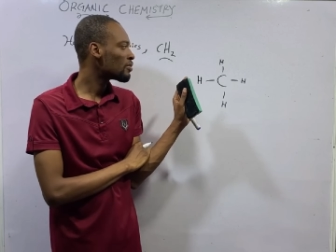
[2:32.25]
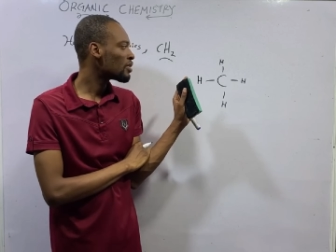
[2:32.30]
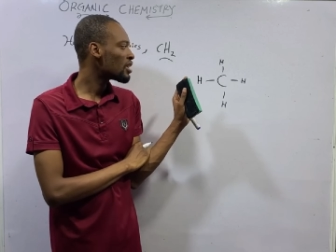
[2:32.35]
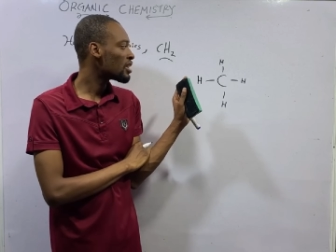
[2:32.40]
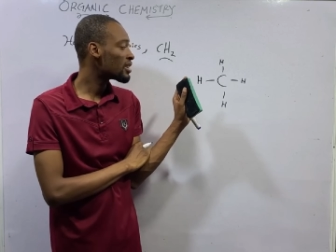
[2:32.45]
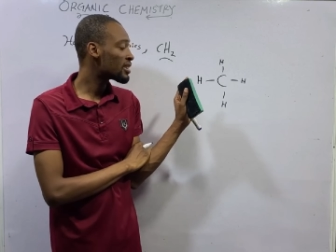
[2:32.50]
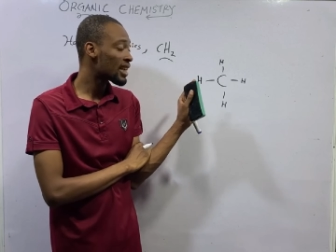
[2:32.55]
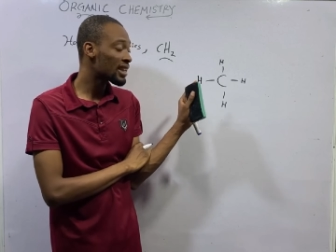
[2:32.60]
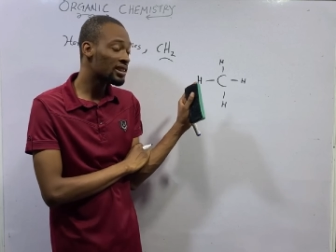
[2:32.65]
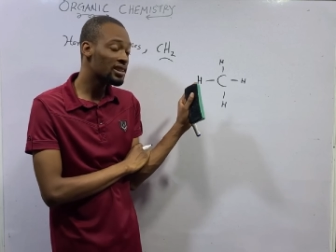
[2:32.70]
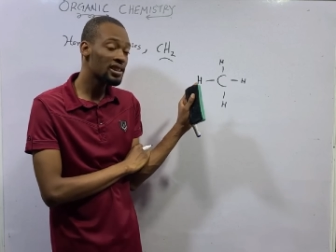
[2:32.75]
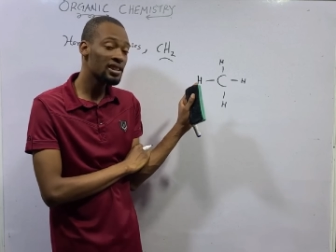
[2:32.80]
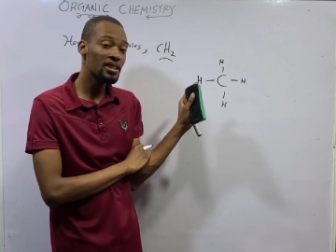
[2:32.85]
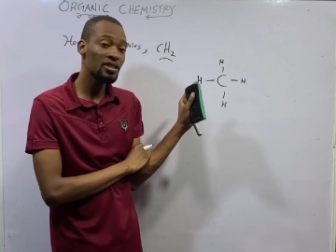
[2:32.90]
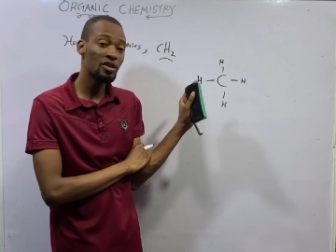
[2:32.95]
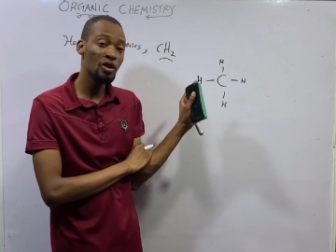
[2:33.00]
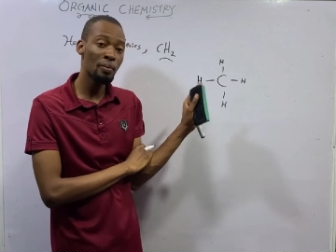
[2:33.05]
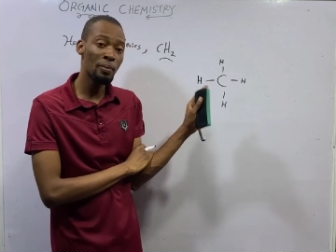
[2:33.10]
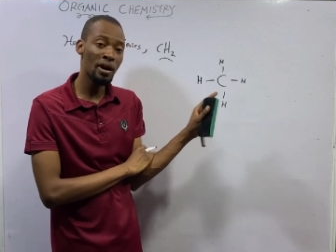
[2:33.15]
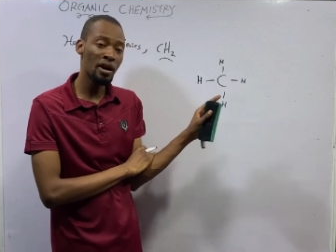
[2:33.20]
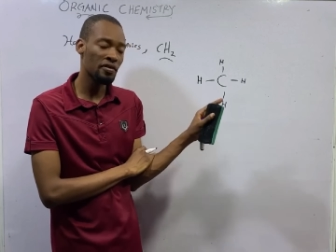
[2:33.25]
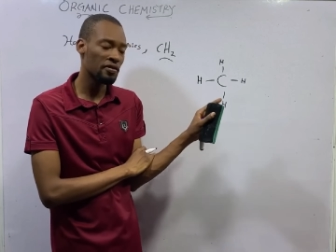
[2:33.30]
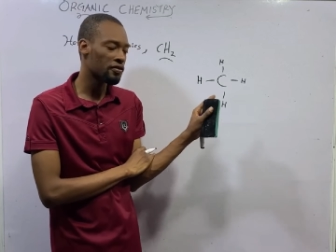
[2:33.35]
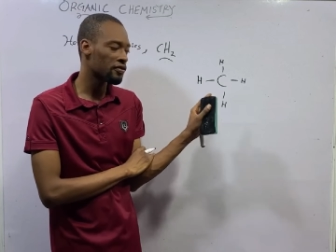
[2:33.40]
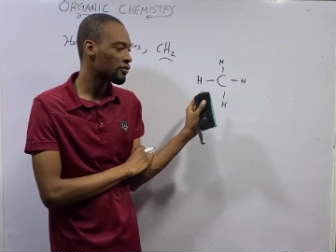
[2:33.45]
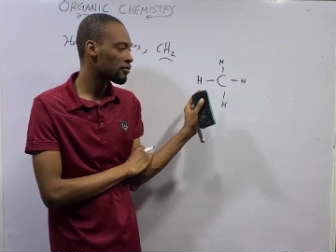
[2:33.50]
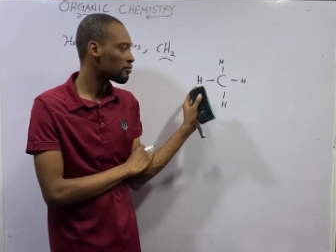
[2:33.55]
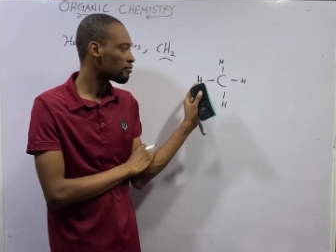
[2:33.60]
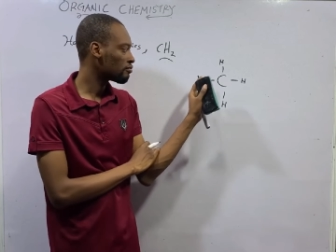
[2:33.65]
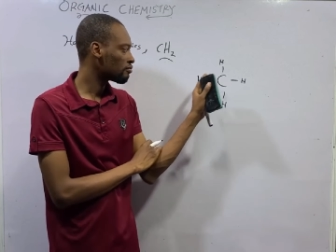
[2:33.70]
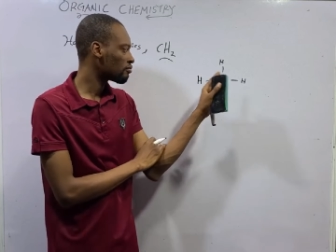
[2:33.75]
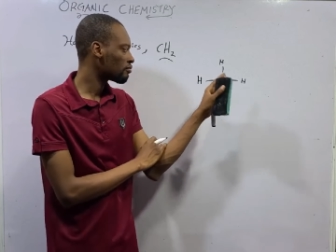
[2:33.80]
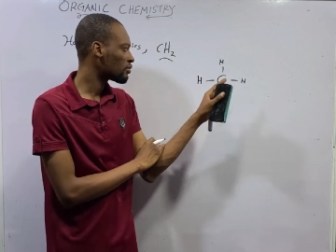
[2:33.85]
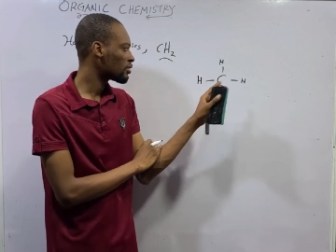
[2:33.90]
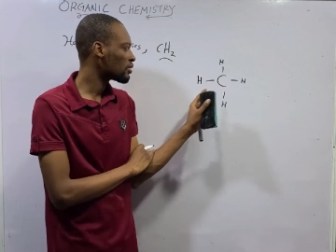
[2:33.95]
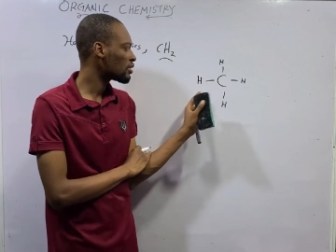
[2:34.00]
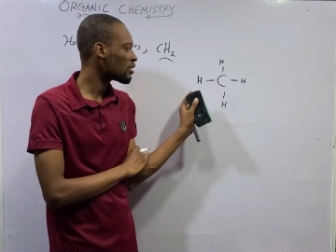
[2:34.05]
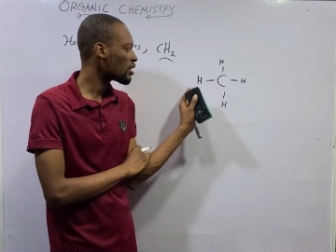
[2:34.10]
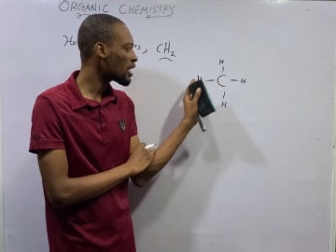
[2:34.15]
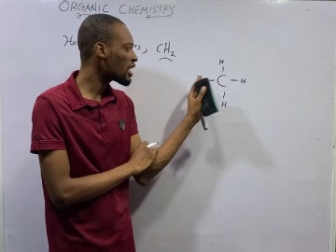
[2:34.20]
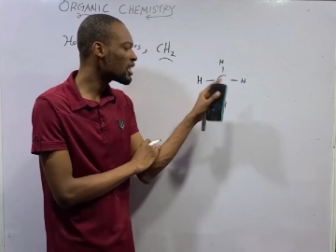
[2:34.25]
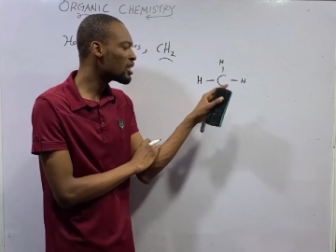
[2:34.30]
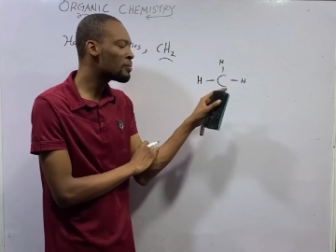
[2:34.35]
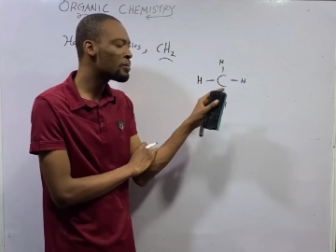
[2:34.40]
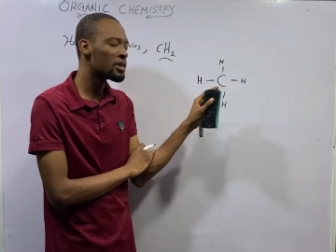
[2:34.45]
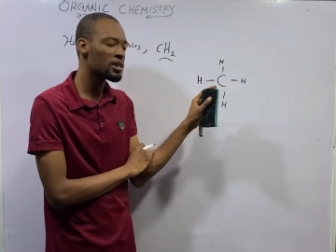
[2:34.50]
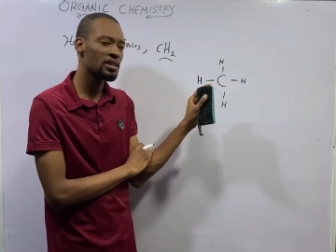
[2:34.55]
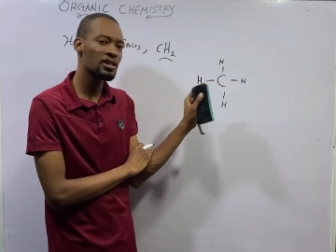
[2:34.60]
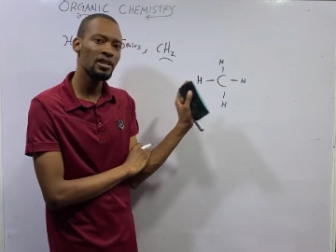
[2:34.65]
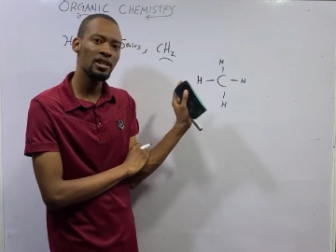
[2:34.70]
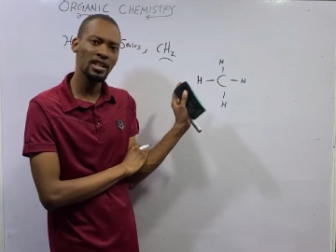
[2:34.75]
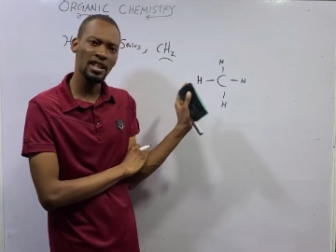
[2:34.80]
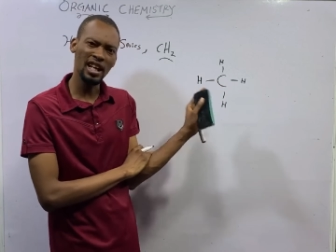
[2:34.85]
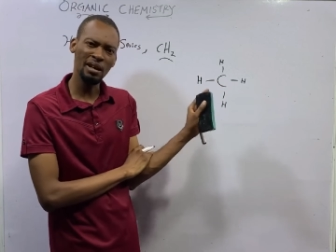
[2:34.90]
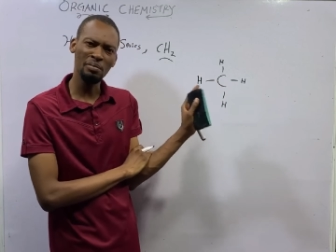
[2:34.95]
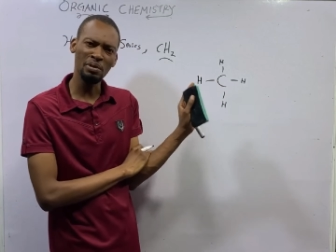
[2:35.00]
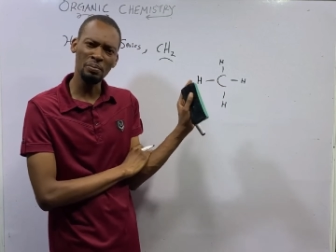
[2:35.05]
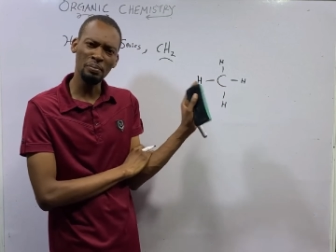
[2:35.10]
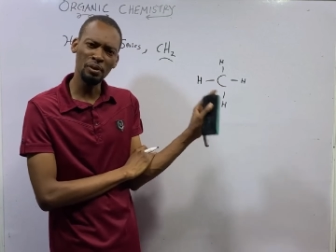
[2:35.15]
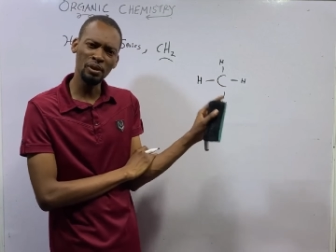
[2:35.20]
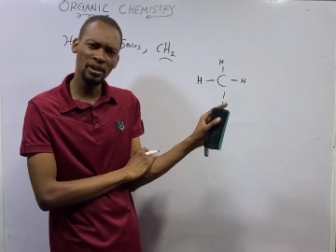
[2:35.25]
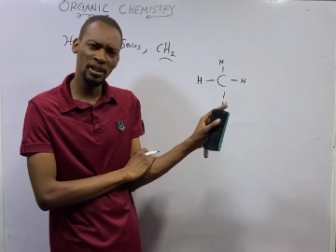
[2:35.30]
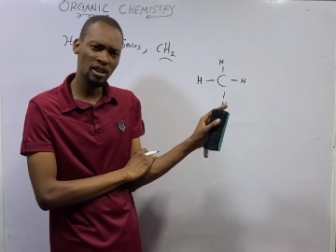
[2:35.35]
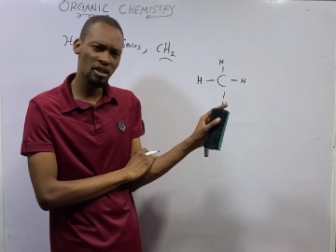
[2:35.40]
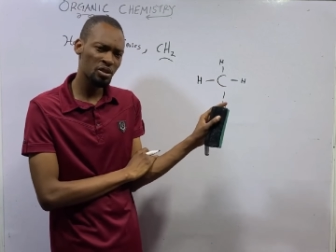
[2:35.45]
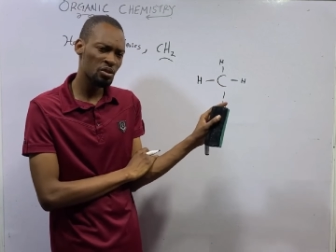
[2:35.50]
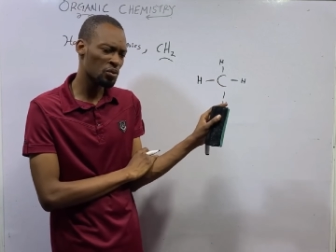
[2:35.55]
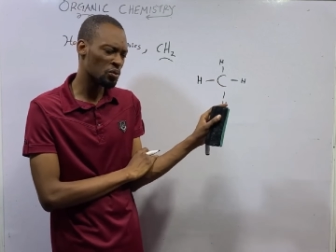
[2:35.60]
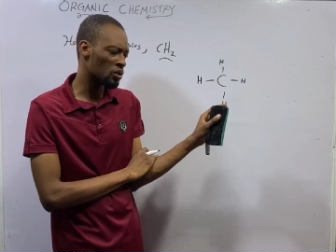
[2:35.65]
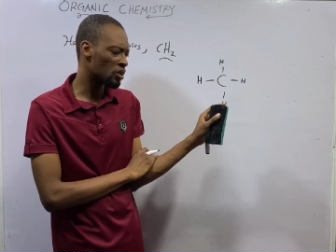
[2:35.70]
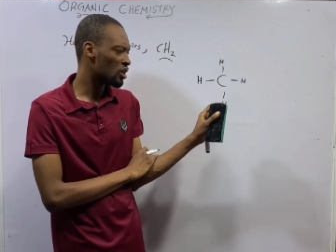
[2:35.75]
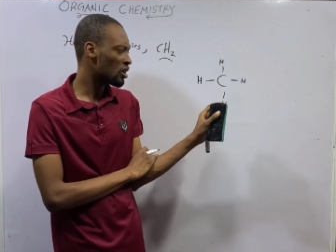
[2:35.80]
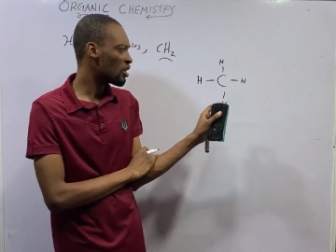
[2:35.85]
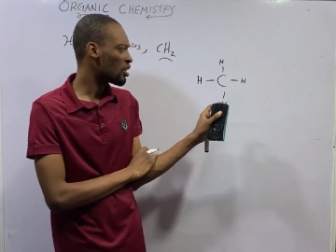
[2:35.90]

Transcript: exactly the number of elements it can be bonded to.